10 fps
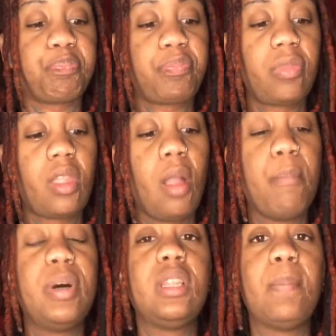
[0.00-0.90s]
put the
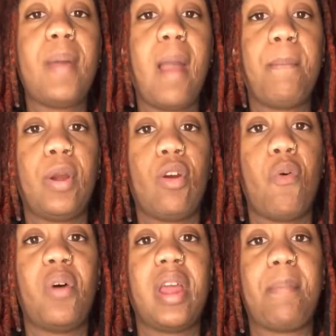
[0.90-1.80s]
pepper on a
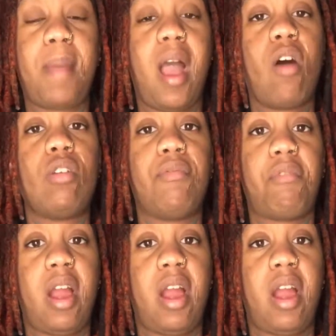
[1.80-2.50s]
pail of rice,